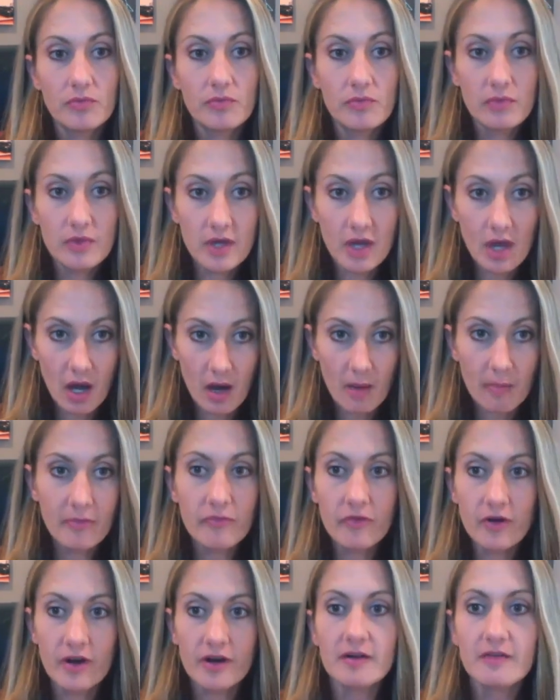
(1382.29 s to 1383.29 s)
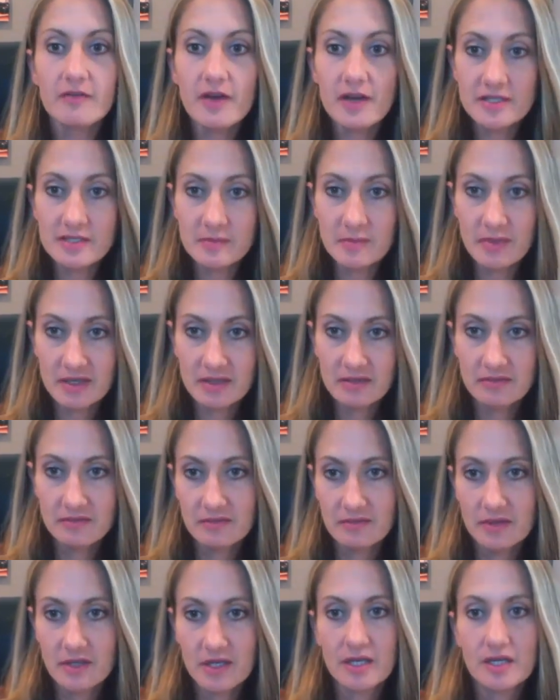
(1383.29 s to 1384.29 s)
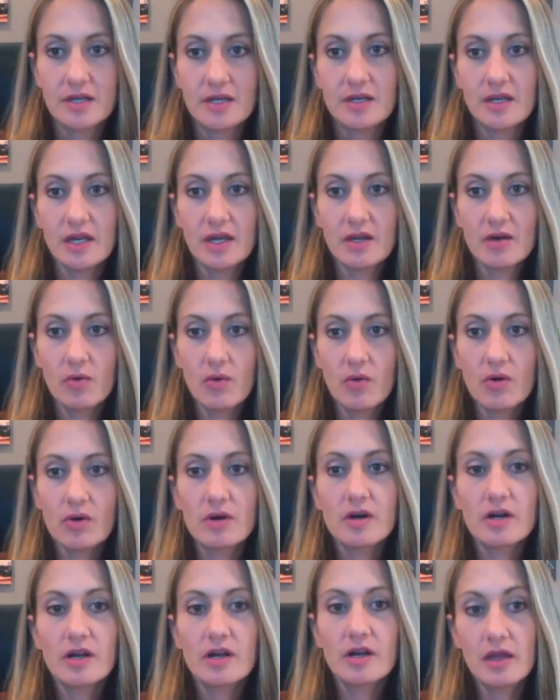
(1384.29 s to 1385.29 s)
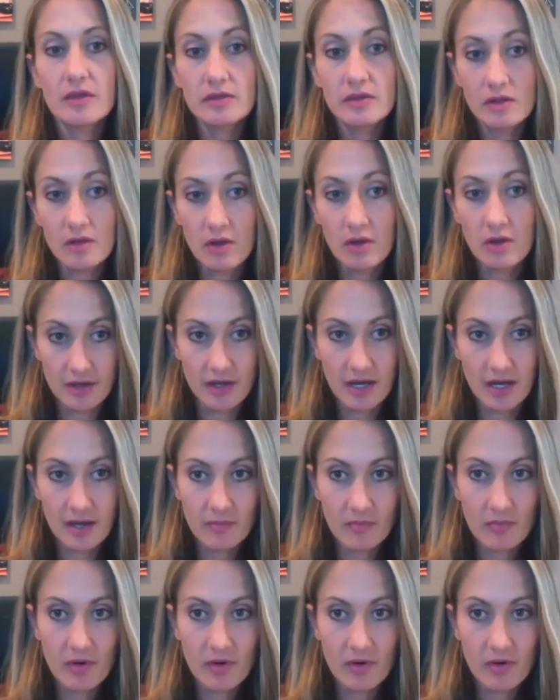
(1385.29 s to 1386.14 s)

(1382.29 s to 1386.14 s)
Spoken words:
the upfront investment in order to get the long game,